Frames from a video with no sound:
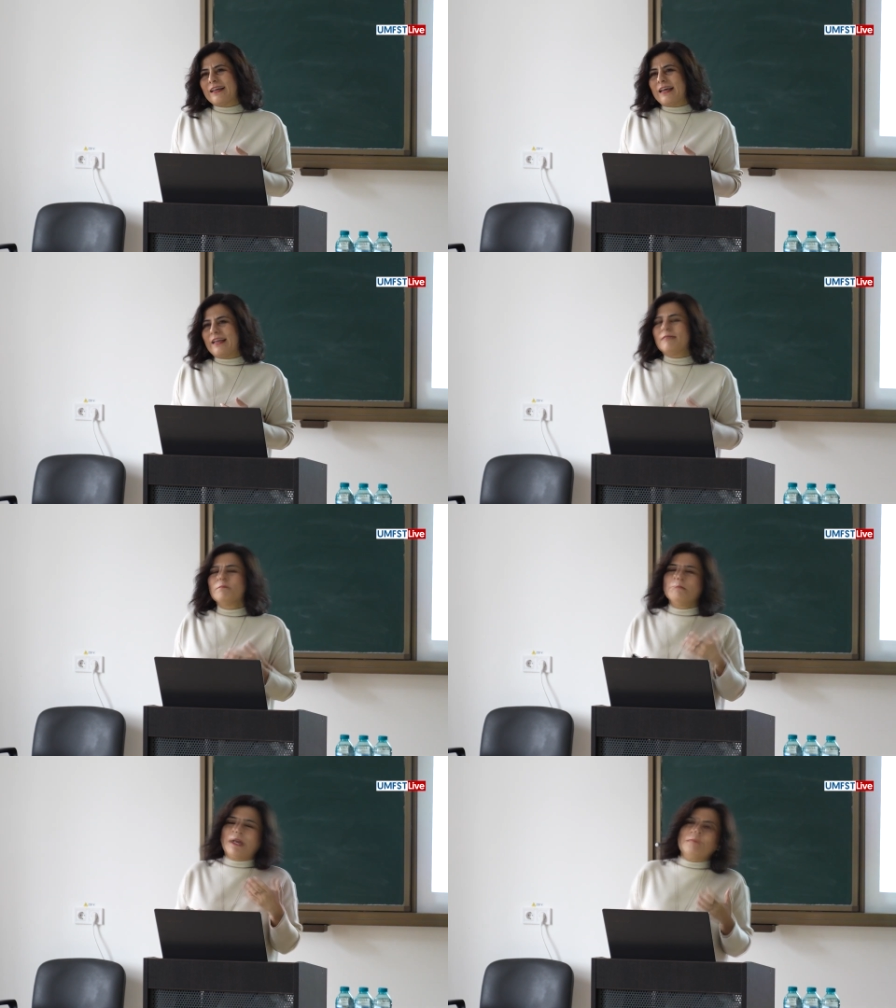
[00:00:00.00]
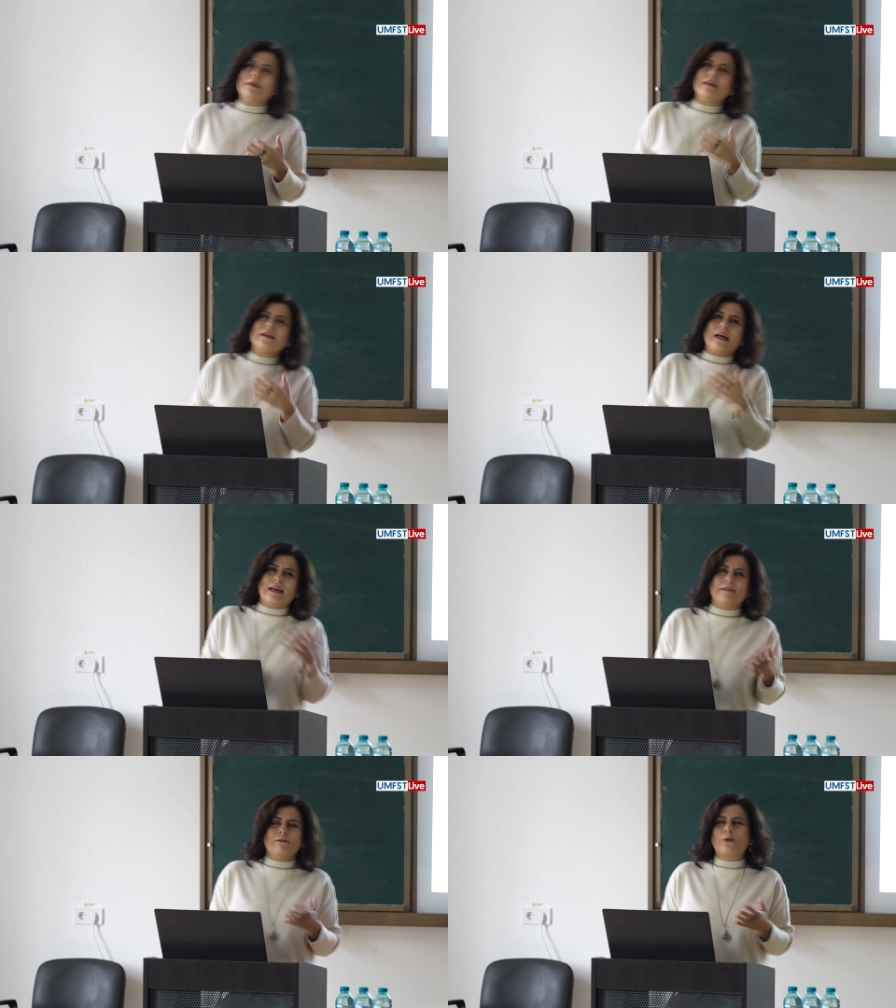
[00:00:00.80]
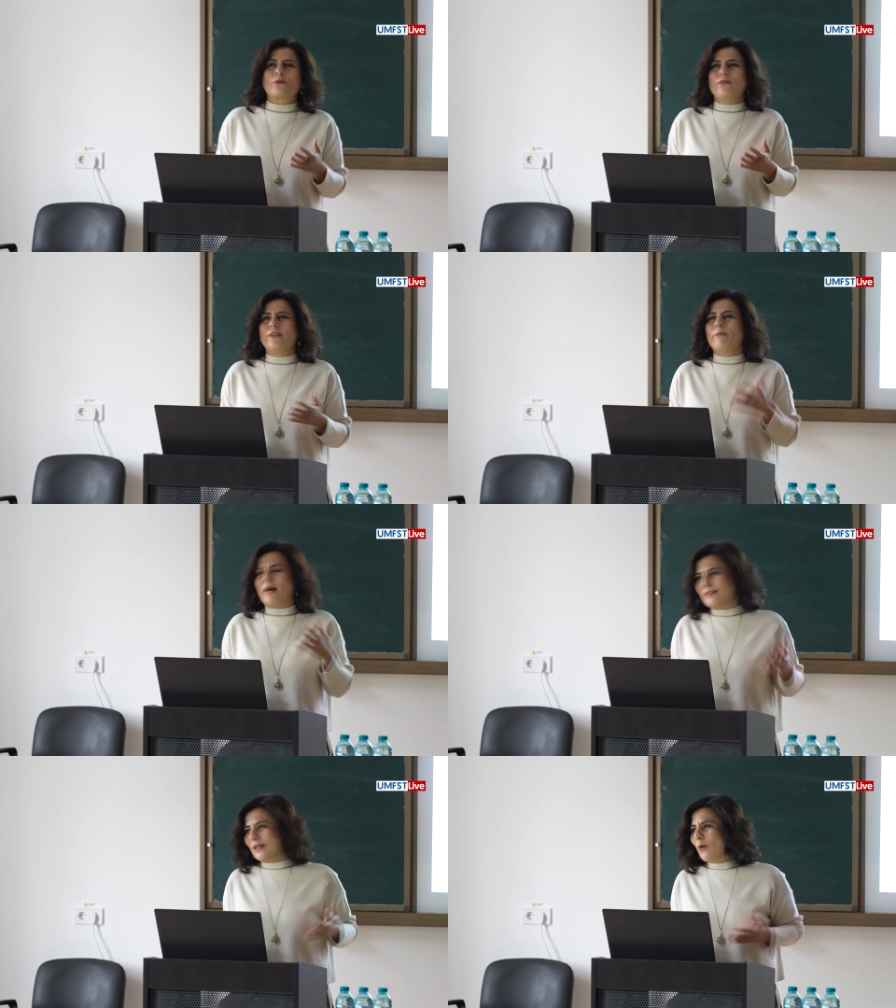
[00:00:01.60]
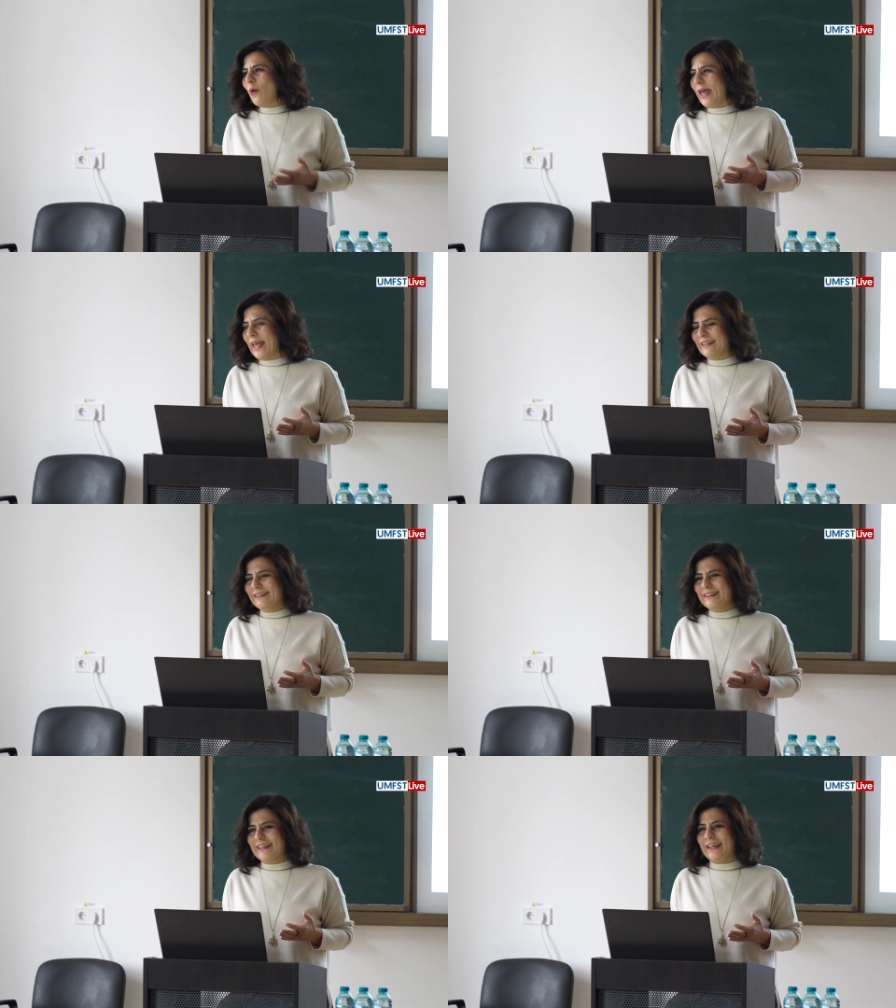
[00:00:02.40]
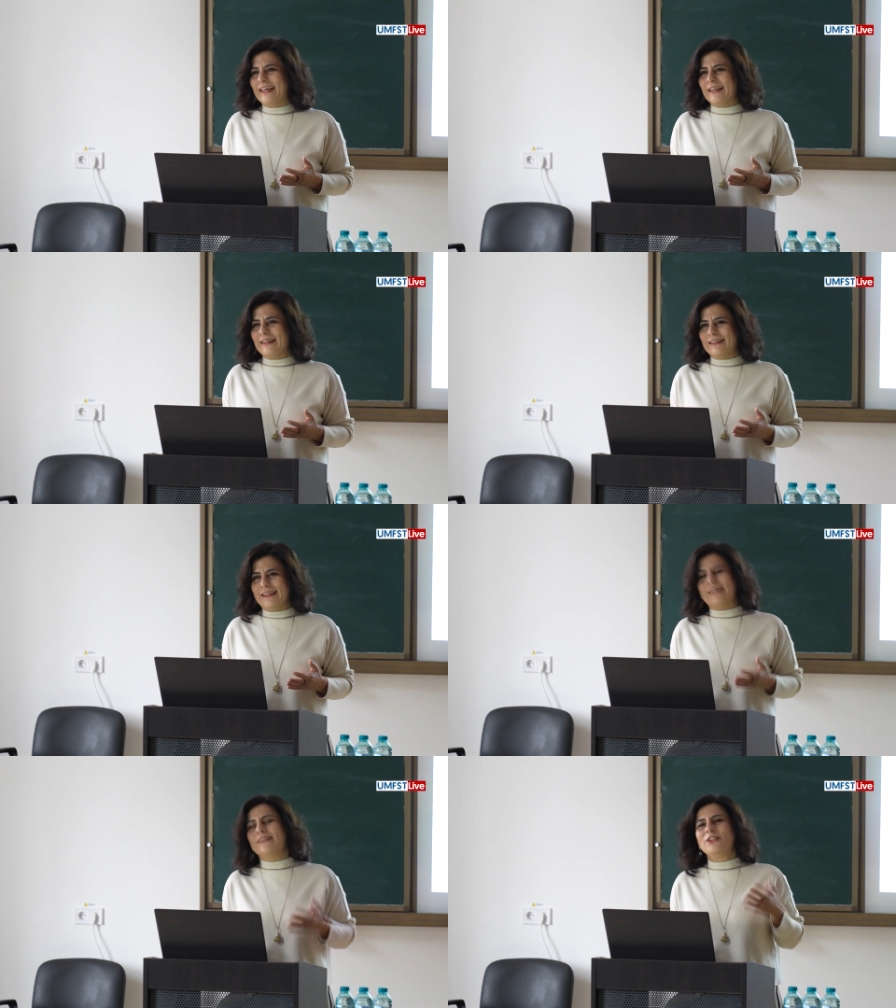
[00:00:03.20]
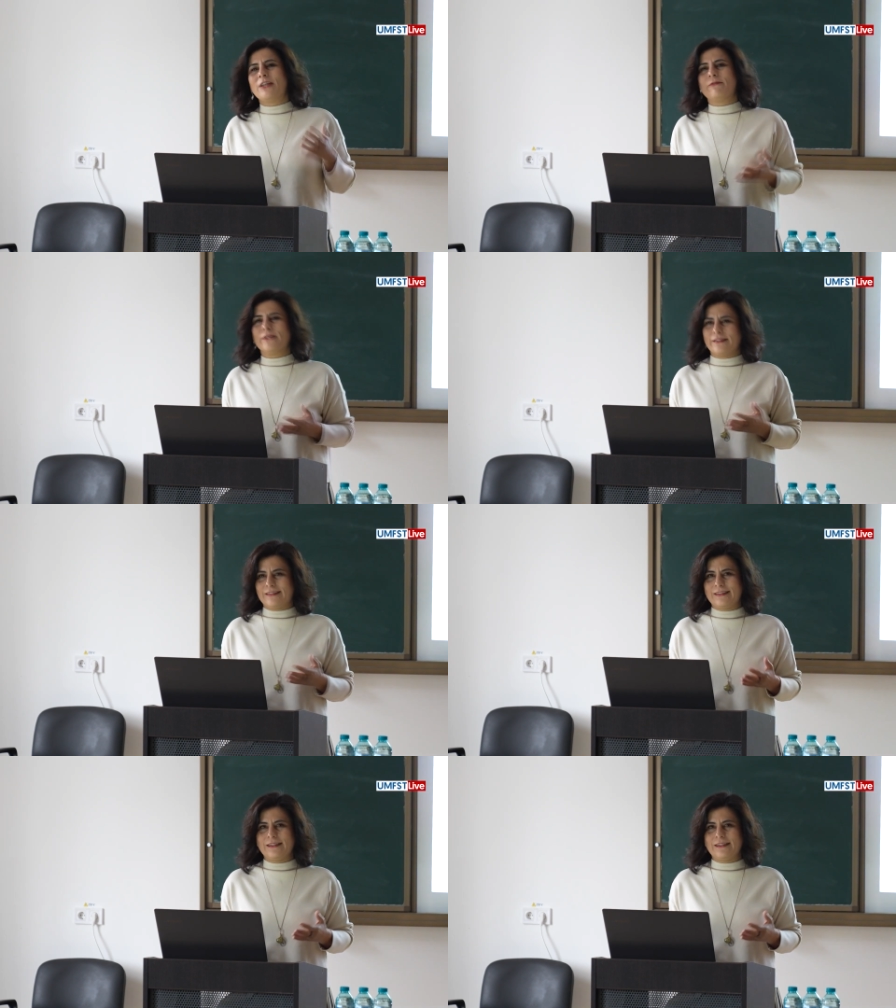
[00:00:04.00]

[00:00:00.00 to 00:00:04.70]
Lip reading: And maybe I work with Marta Cohen in Sheffield,